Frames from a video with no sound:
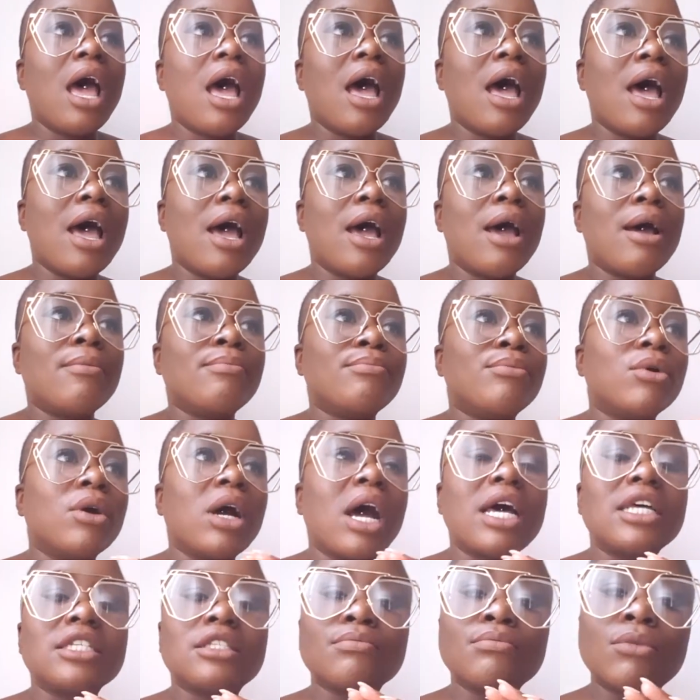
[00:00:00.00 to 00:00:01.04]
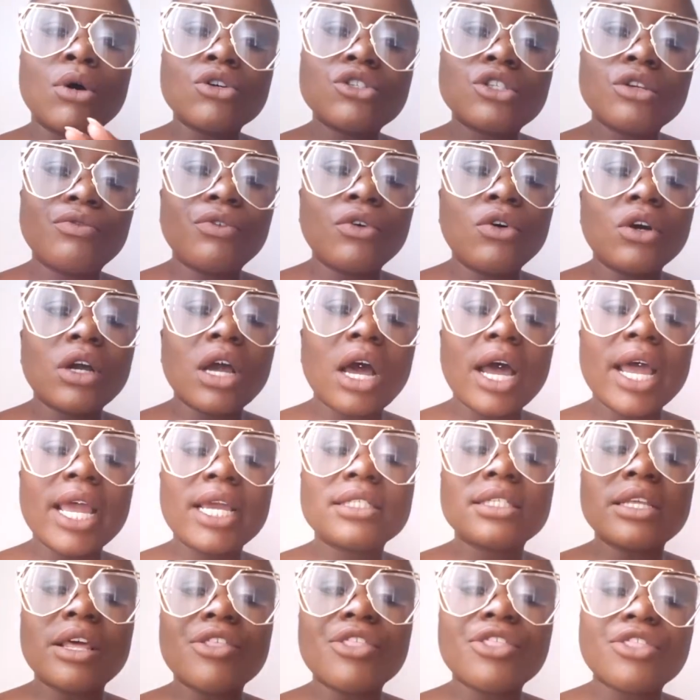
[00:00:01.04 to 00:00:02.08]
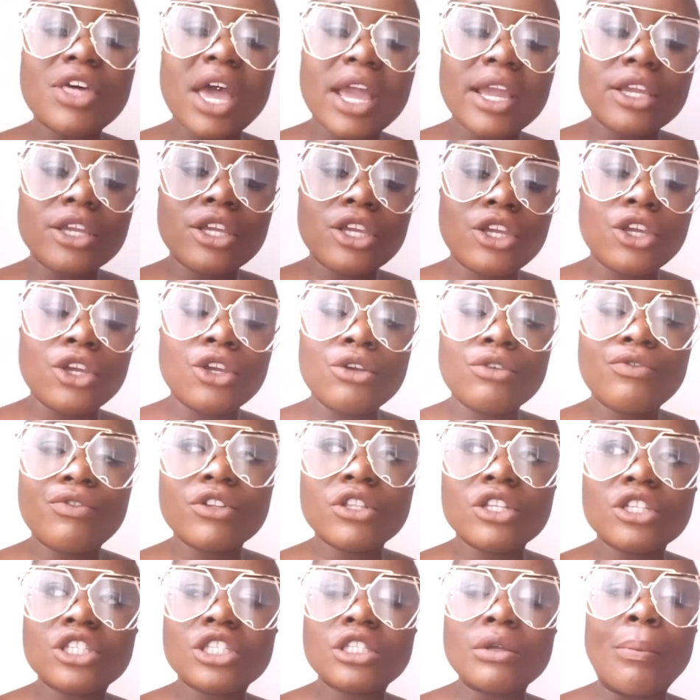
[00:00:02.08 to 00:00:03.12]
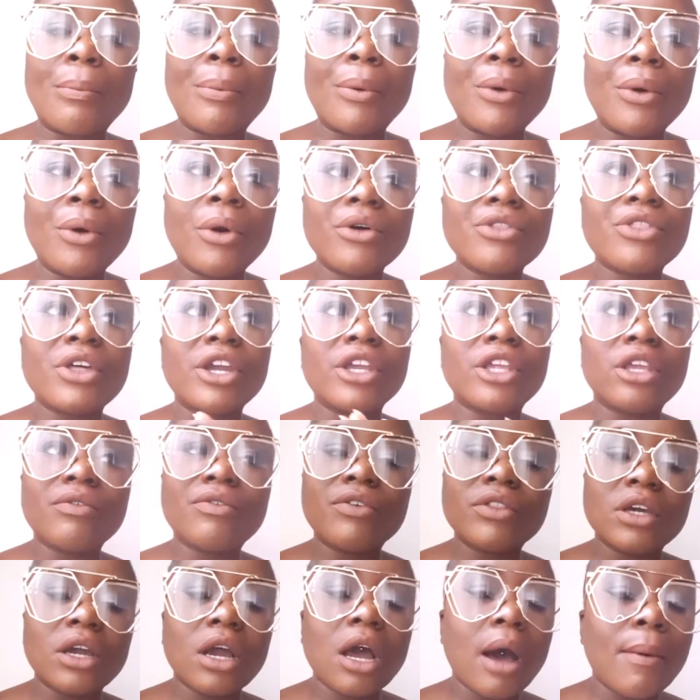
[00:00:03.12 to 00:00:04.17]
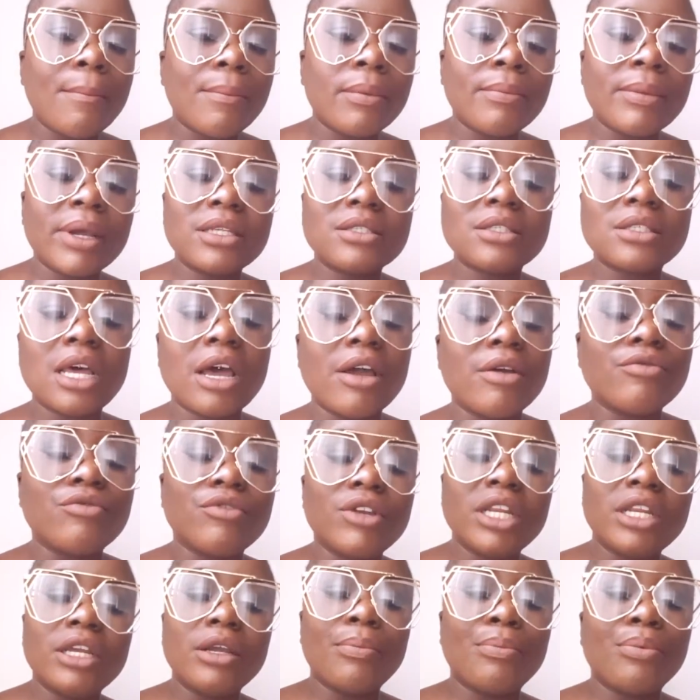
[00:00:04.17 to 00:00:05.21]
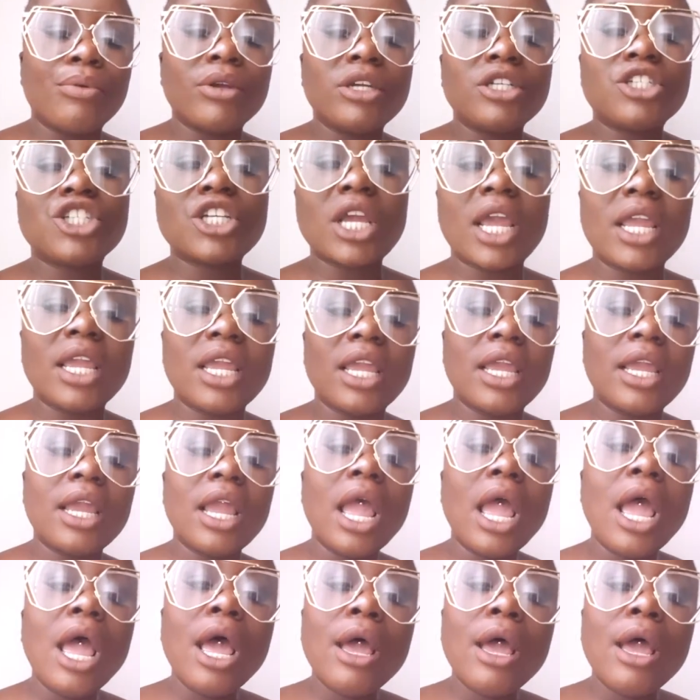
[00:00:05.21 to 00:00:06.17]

But as most of all, guys, thank you for the support. Thank you for the compliments. I really appreciate it.